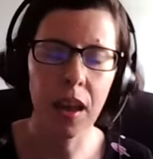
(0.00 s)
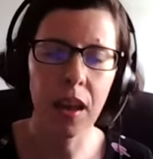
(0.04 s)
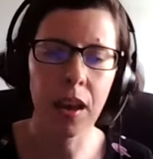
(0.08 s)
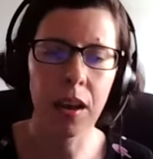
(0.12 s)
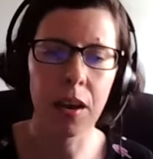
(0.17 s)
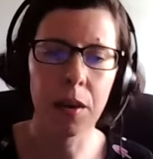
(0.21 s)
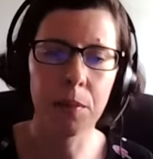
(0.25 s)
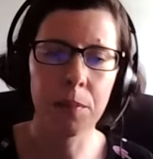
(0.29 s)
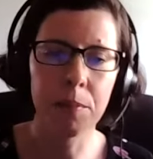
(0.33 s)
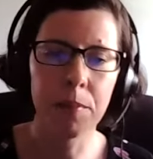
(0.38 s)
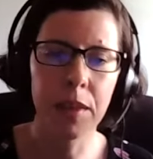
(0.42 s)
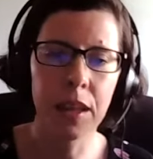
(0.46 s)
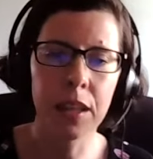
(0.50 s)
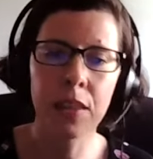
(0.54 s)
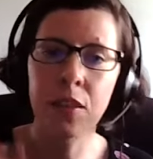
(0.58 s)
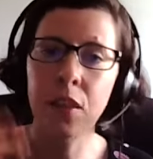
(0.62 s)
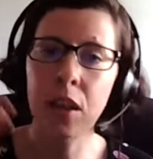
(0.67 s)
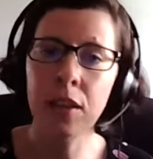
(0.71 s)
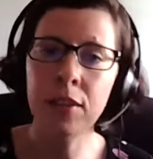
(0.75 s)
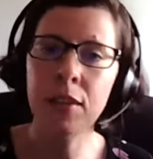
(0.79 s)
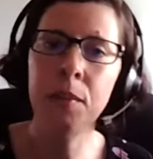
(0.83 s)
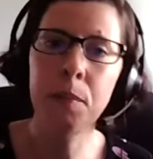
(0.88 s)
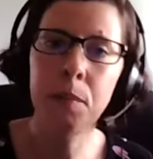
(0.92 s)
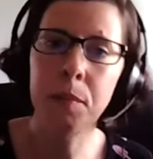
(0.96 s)
It
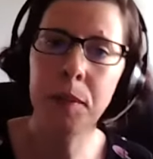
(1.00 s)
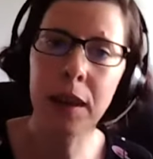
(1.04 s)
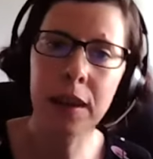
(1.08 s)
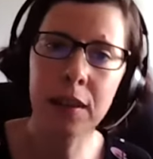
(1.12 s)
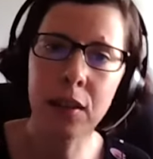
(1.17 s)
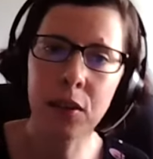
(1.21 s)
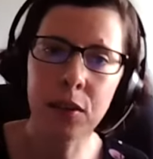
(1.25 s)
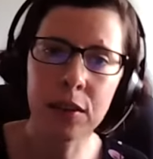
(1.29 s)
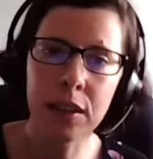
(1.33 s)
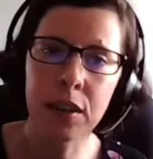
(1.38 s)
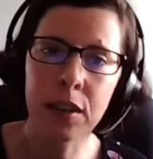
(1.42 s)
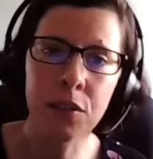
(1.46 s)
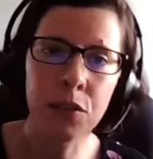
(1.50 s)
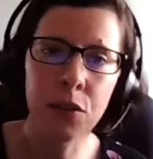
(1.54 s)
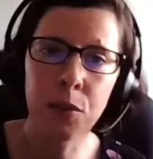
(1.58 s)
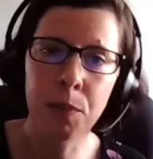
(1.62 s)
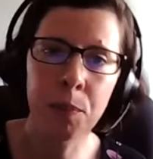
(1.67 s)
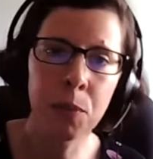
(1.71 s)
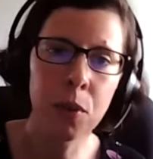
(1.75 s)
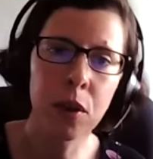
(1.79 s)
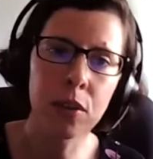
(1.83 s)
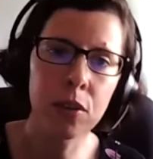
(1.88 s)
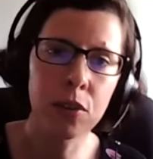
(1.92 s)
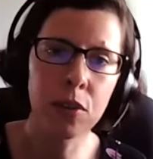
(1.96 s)
doesn't matter if you
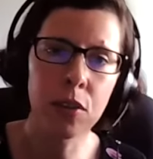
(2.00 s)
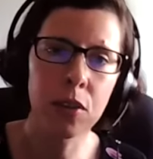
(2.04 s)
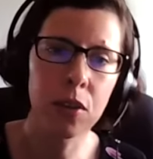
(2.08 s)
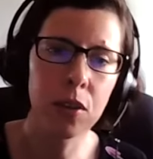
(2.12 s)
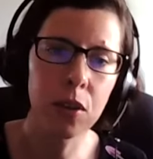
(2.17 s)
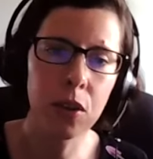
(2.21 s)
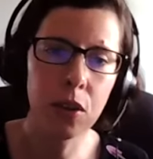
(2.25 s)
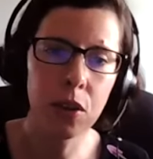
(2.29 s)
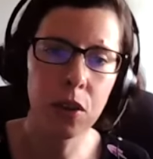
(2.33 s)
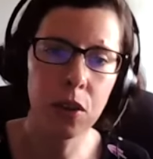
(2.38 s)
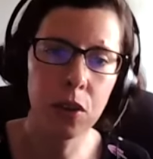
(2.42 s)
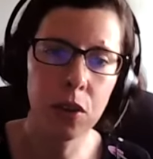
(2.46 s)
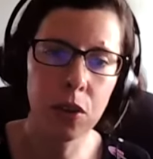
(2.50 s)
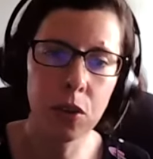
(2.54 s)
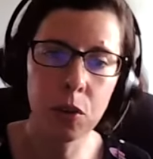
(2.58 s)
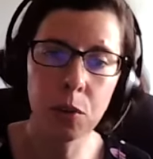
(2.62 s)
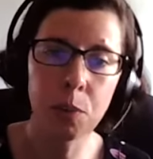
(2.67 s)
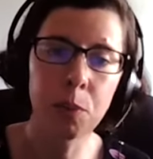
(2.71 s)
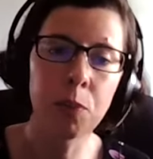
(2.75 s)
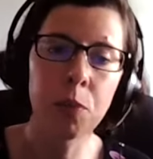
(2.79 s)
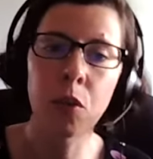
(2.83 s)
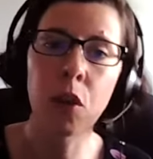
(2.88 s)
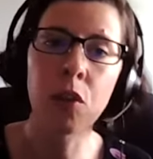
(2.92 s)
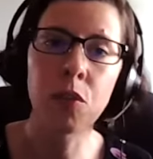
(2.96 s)
price your
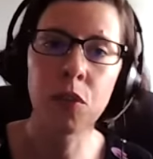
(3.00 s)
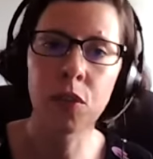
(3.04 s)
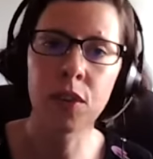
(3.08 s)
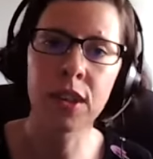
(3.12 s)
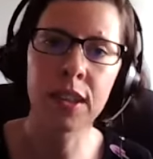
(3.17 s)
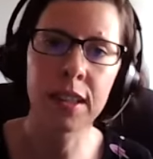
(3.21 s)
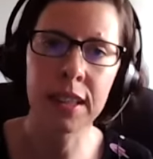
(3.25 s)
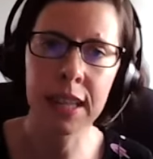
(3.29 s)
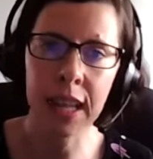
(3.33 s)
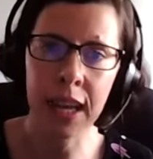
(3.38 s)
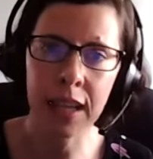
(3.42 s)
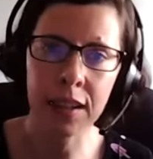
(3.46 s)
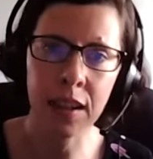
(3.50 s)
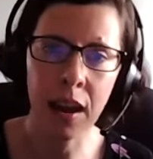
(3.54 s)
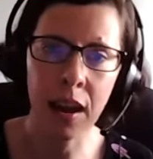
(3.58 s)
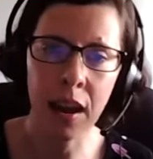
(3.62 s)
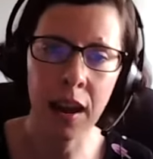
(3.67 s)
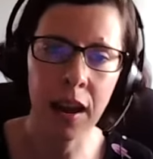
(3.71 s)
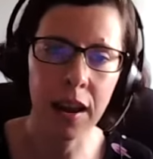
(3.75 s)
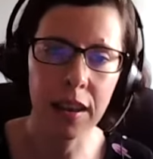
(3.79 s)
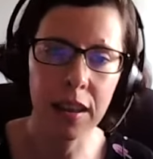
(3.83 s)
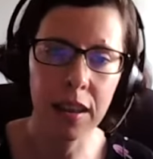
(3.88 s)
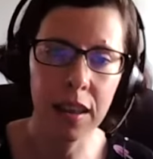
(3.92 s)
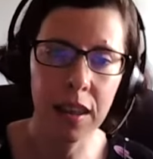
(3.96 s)
services that
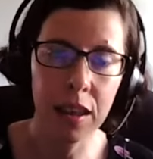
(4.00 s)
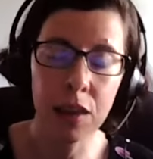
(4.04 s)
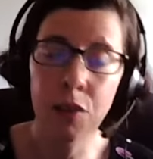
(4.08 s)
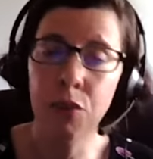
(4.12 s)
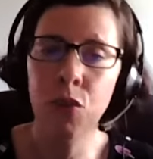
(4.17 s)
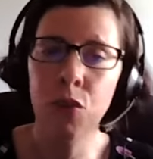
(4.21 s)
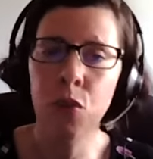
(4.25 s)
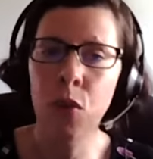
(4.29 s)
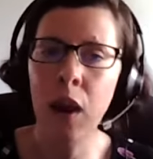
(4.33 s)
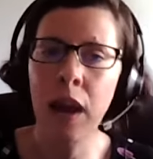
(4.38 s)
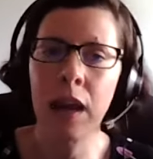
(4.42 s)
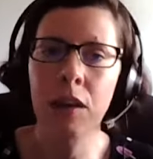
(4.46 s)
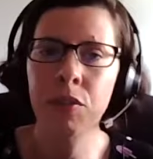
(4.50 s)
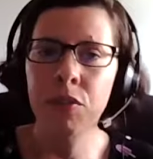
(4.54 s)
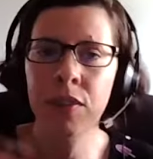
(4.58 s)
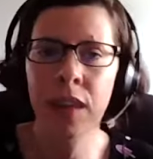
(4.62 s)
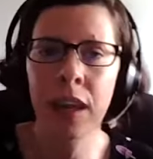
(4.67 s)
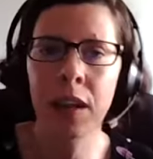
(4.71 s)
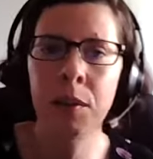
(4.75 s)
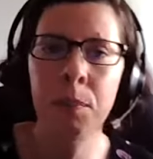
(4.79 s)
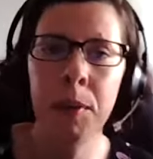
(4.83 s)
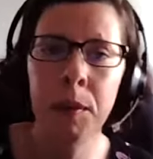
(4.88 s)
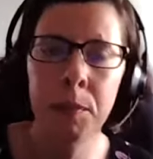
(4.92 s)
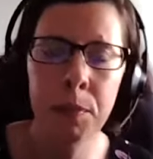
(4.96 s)
high if you have
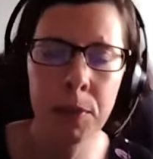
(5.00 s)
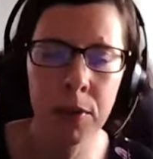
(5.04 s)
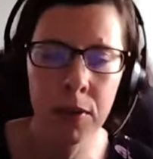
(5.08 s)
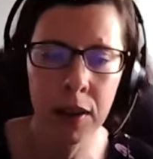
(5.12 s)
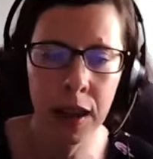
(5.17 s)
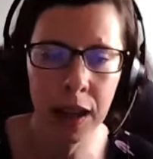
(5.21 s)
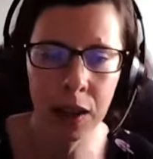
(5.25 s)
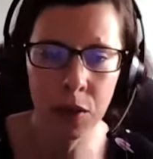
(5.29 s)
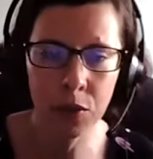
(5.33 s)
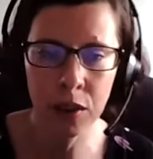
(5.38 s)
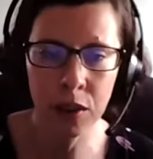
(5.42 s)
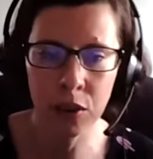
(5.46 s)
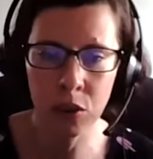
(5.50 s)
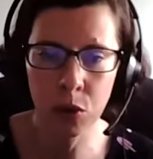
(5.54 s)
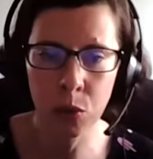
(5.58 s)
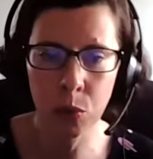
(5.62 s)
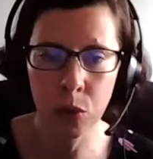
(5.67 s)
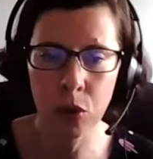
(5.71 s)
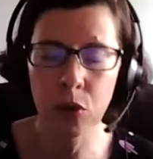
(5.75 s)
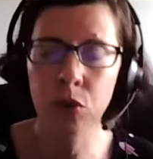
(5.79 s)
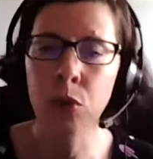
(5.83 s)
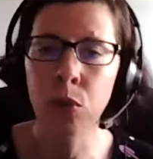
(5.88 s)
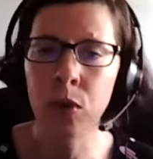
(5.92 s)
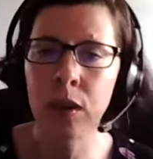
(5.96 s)
10 people out in the
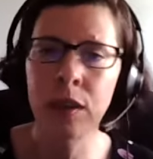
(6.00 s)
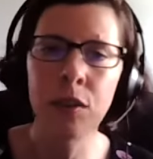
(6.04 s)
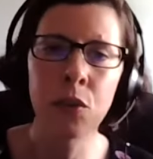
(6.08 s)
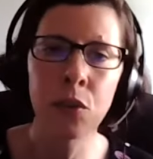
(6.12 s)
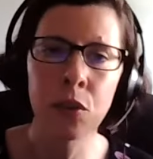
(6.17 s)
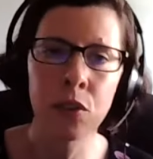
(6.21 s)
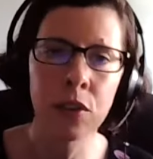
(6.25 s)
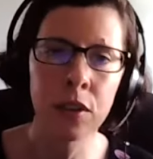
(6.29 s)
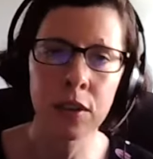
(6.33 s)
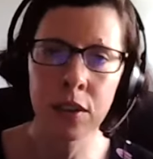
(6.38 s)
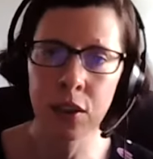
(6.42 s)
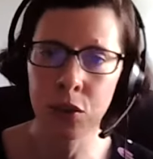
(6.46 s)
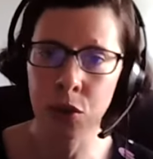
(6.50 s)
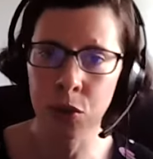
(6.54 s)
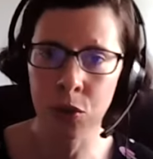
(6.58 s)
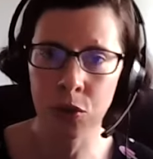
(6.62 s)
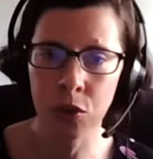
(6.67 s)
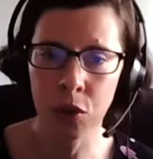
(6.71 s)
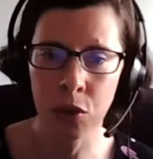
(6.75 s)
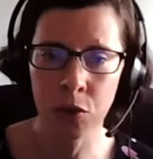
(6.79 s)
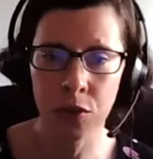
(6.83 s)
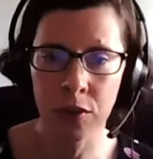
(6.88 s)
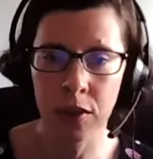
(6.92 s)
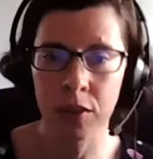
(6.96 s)
world who are interested in your
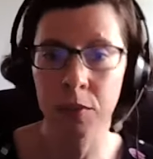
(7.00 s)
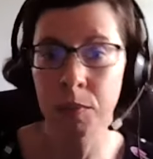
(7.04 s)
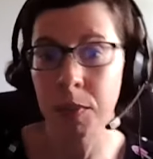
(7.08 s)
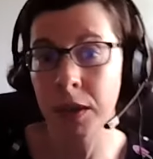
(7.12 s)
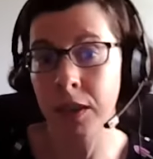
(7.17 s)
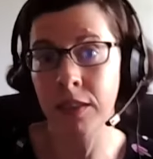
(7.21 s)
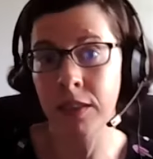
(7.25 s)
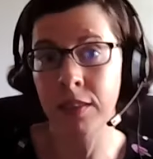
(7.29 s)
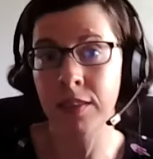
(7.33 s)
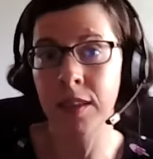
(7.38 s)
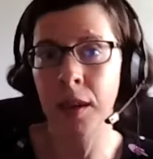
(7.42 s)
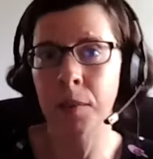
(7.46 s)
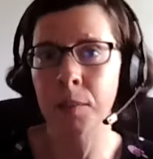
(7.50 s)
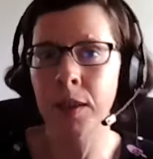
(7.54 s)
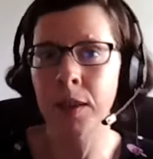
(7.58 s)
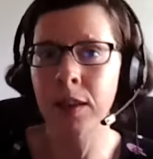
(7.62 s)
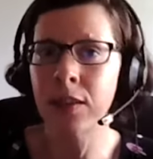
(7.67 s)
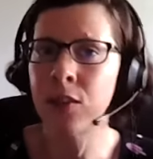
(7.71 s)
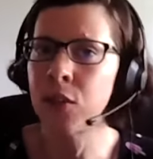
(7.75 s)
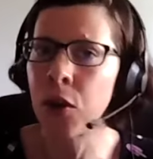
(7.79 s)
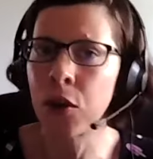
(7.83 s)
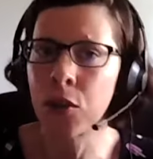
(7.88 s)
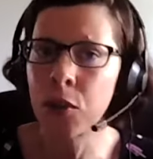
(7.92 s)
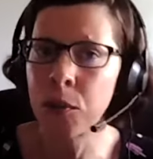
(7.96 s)
services, because that
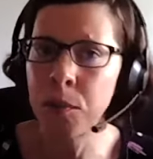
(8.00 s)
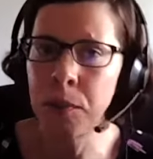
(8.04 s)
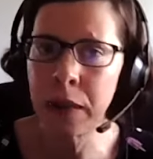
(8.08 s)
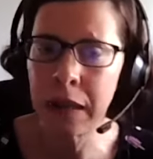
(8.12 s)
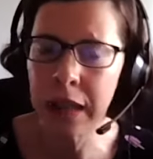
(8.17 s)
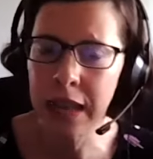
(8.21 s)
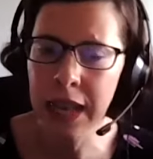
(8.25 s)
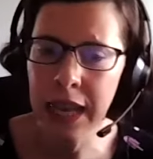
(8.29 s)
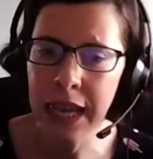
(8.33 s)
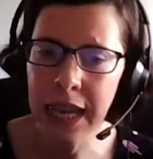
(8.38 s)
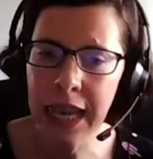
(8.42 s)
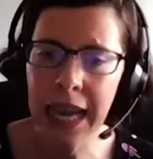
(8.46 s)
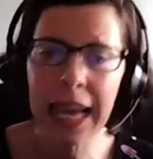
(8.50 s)
makes you 100 million.